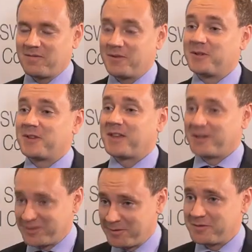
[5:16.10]
Farouk,
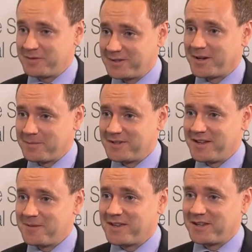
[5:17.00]
thank you so much for your time
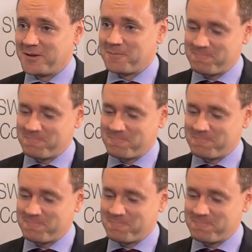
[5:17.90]
today. Thank you.